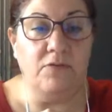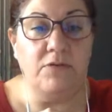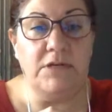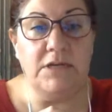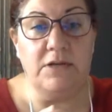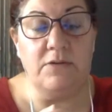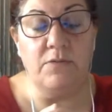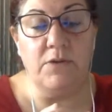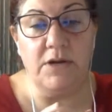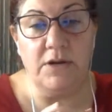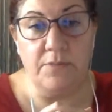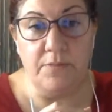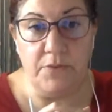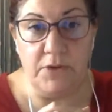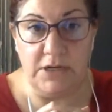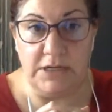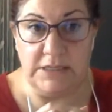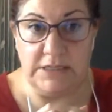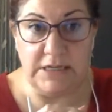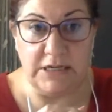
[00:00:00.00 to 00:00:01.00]
you did want to
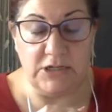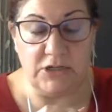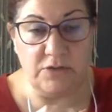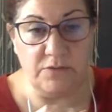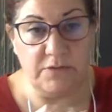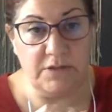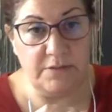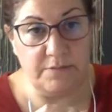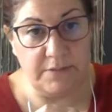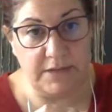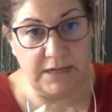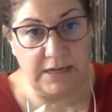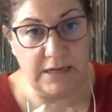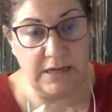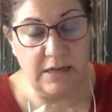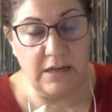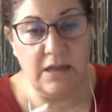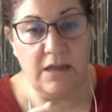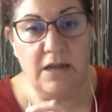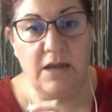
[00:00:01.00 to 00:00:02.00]
book a session with
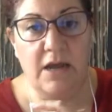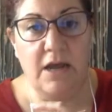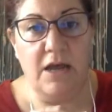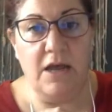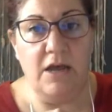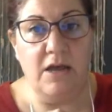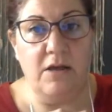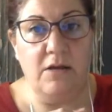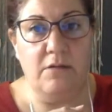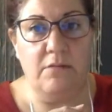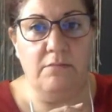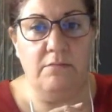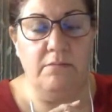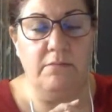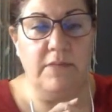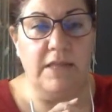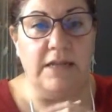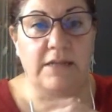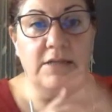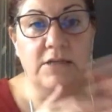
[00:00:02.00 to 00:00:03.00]
me,
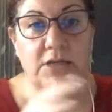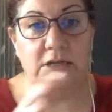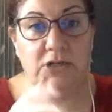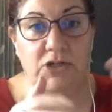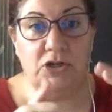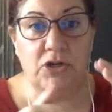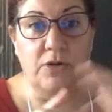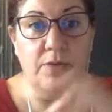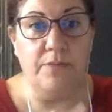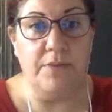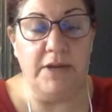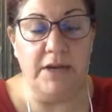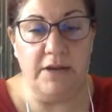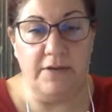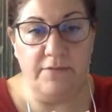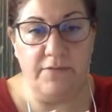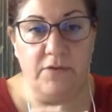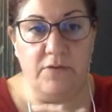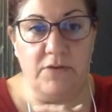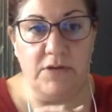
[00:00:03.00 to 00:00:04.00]
that's additional.
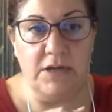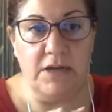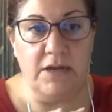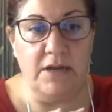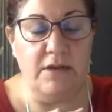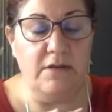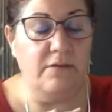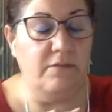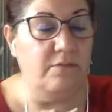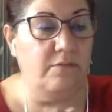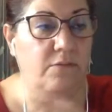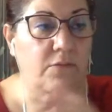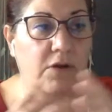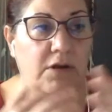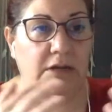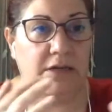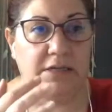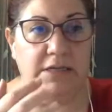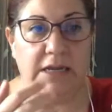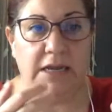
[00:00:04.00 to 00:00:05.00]
But if you did
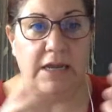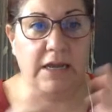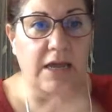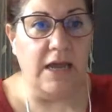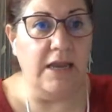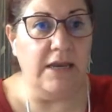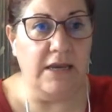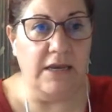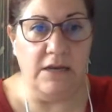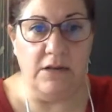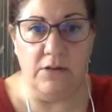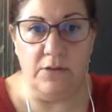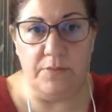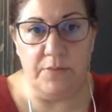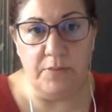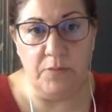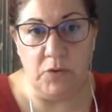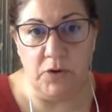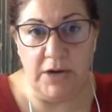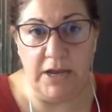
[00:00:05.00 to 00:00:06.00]
want to say, I need a little
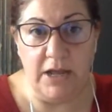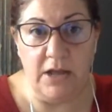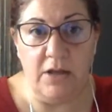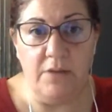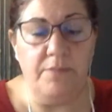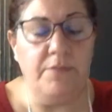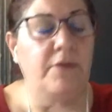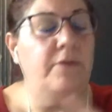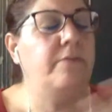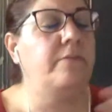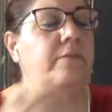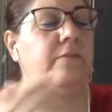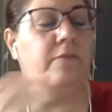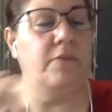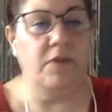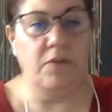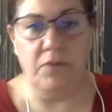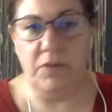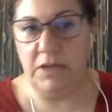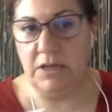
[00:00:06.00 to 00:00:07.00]
bit more help,
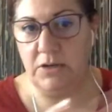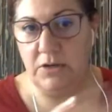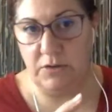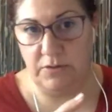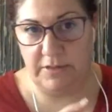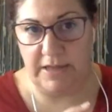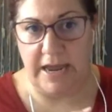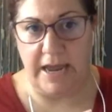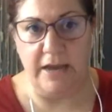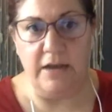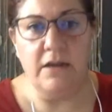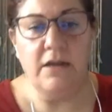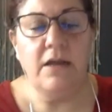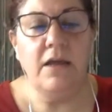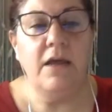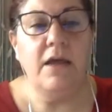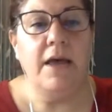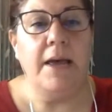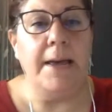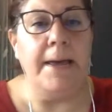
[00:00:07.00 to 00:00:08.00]
you can do that.
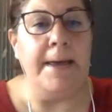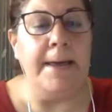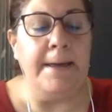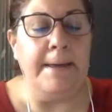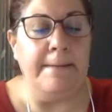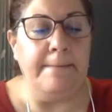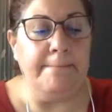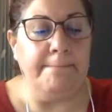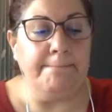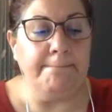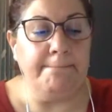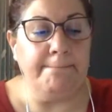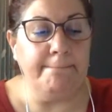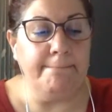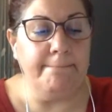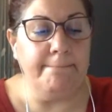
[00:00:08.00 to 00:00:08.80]
Um,